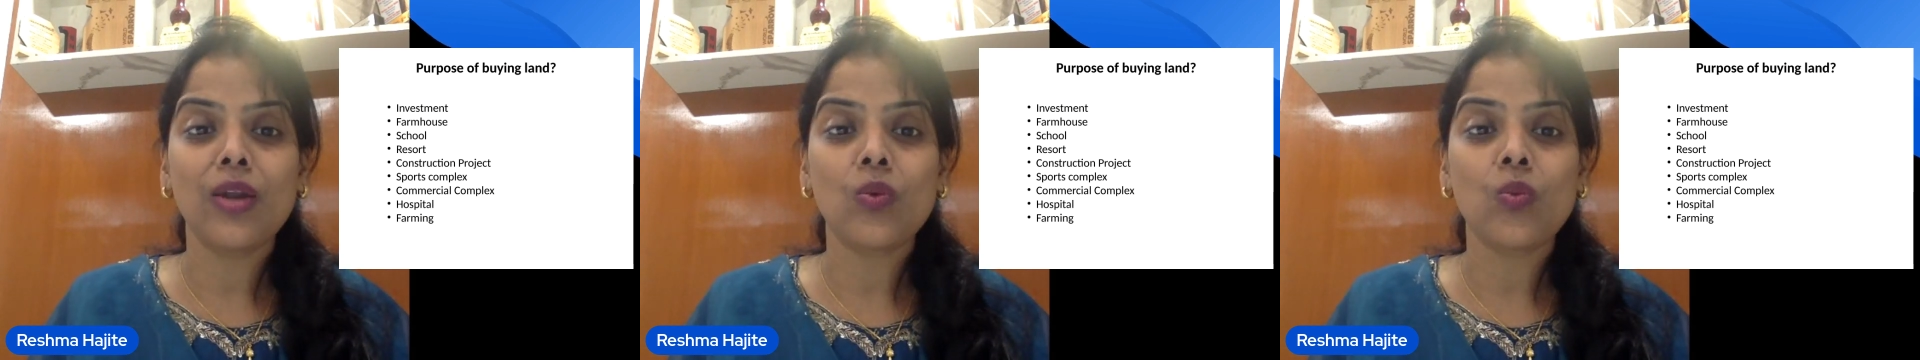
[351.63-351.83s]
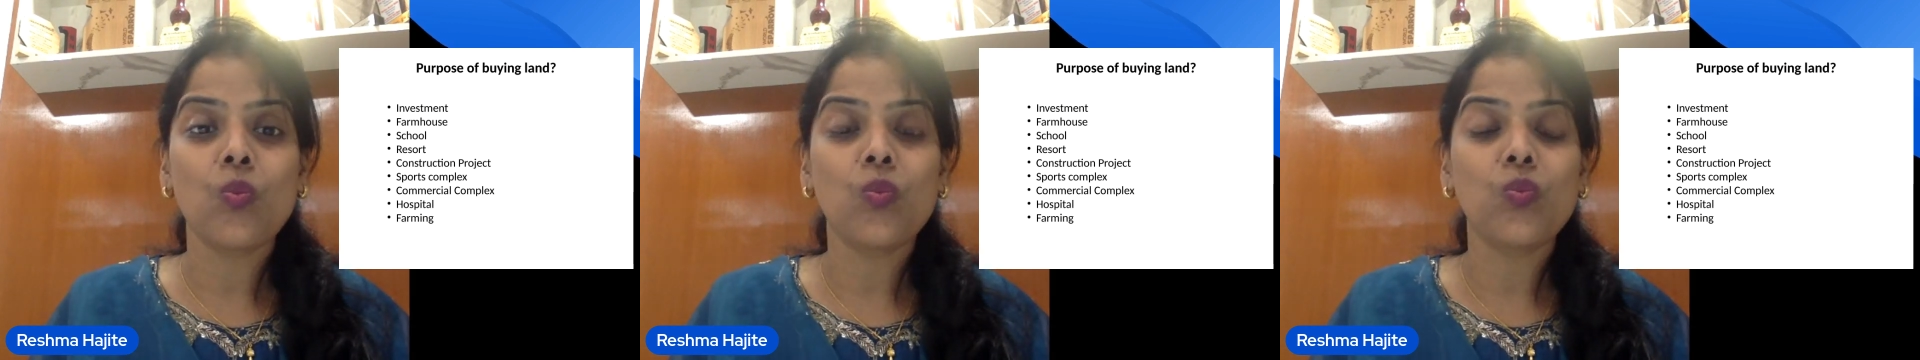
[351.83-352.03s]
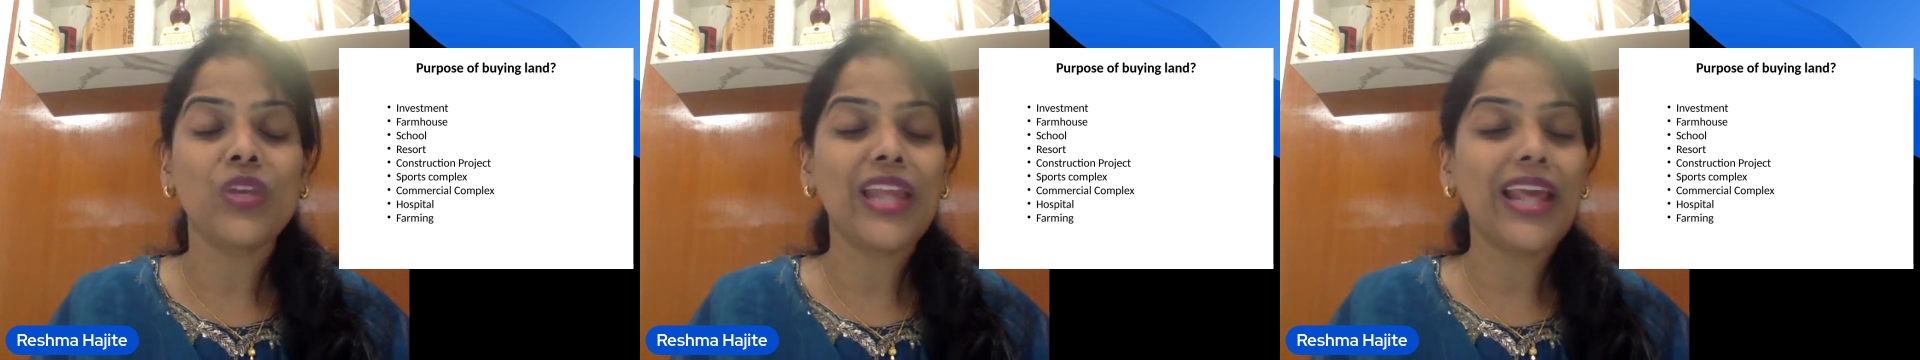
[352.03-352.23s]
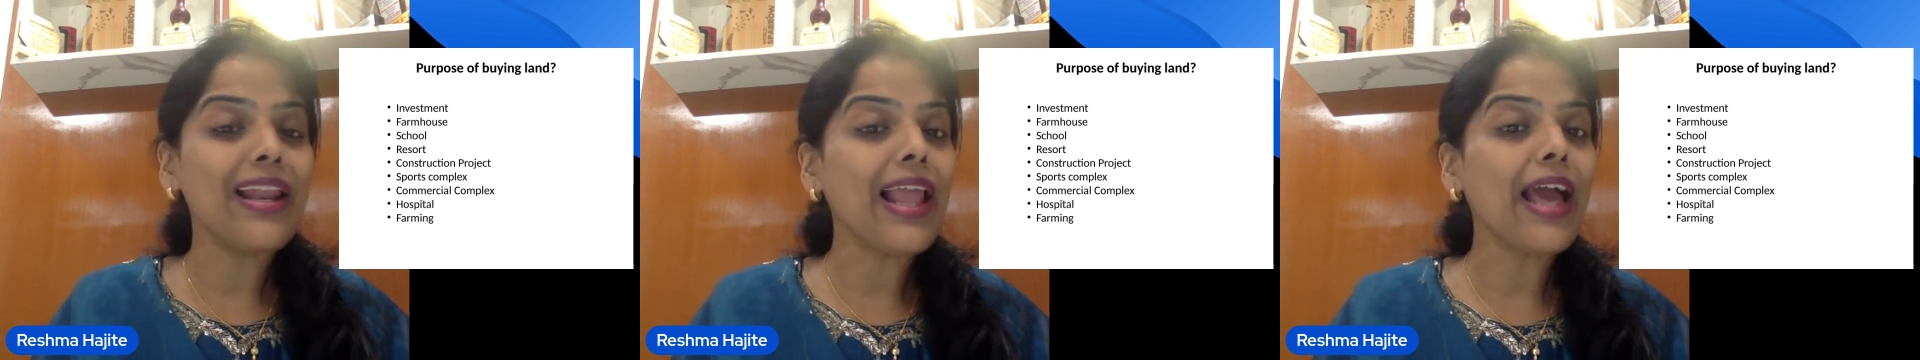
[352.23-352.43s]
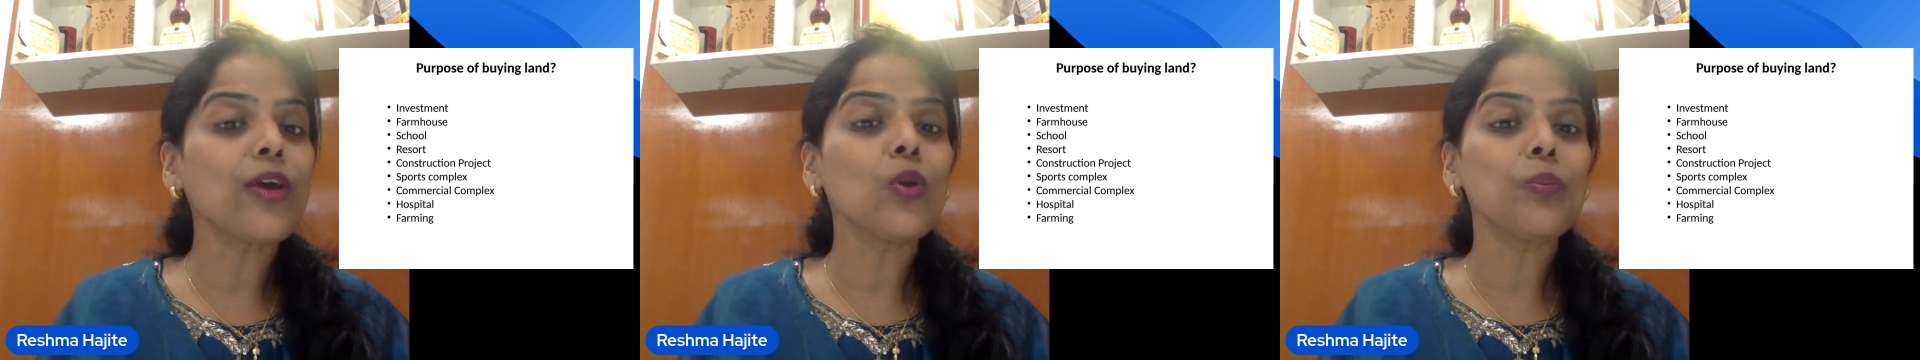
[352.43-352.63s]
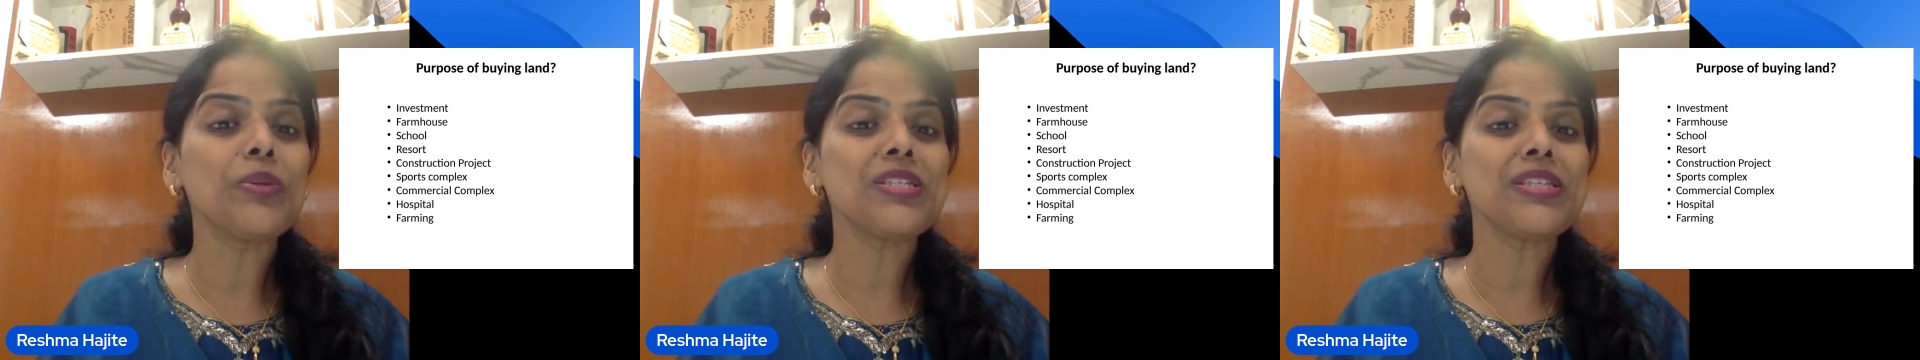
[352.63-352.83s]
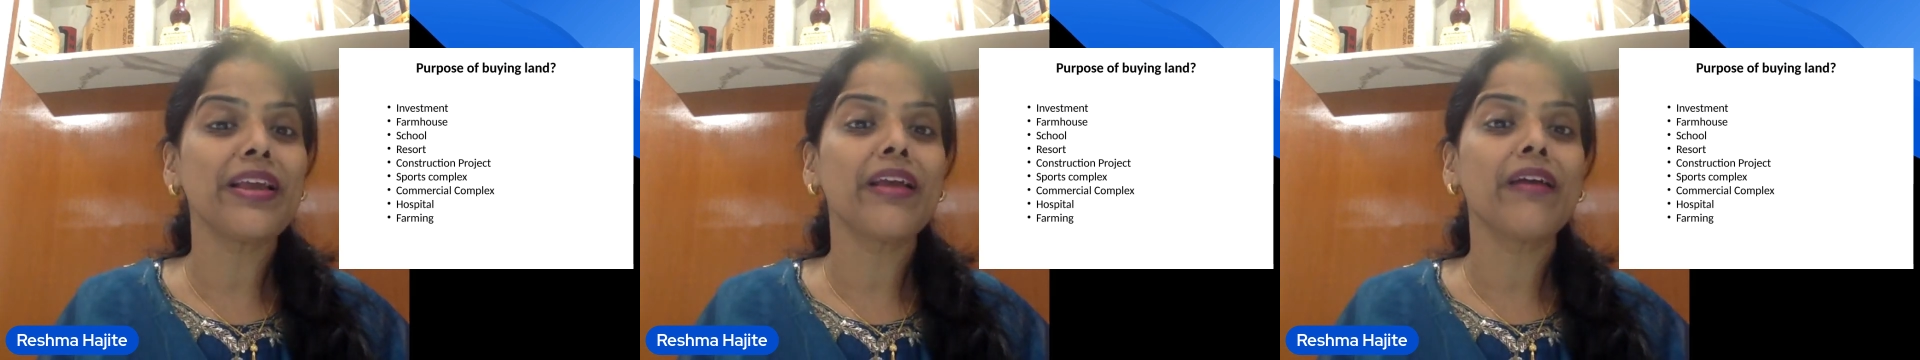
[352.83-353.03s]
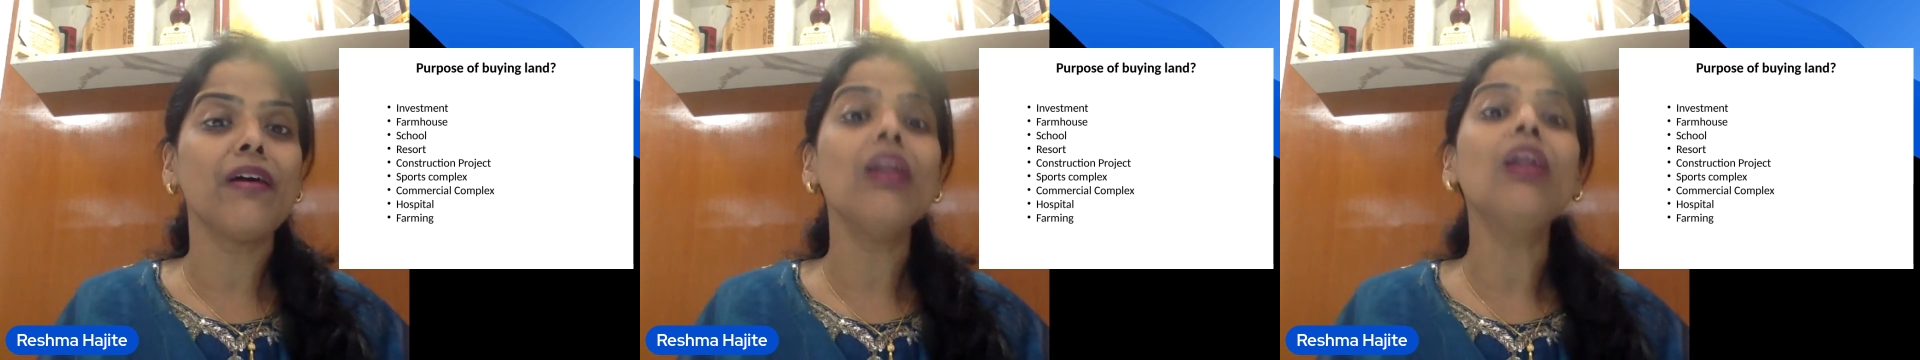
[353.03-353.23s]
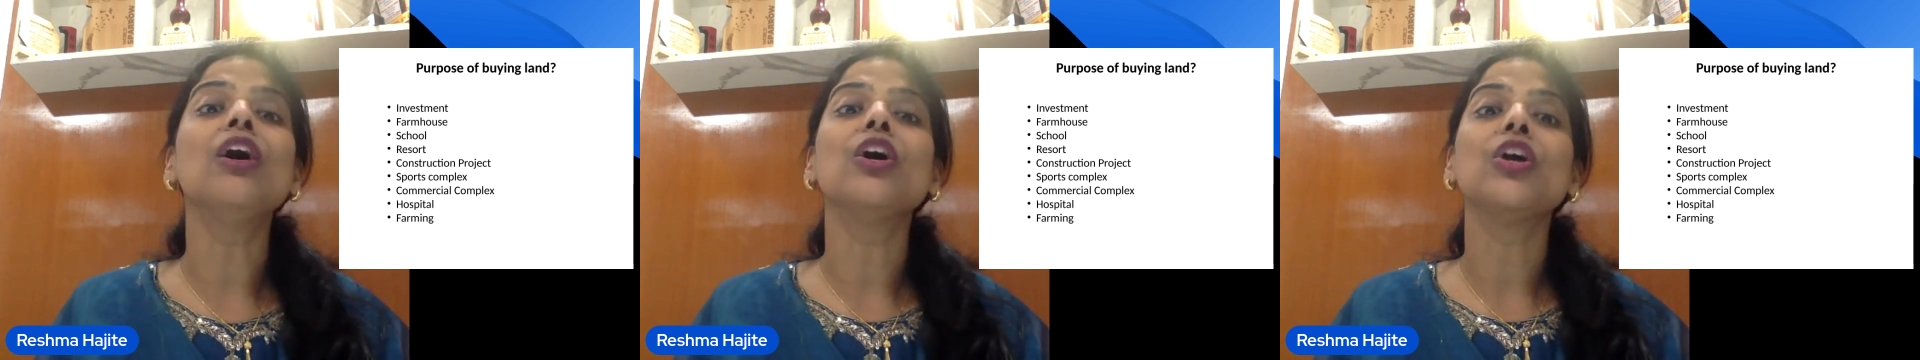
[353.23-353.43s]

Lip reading: at 10 lakh rupees acre,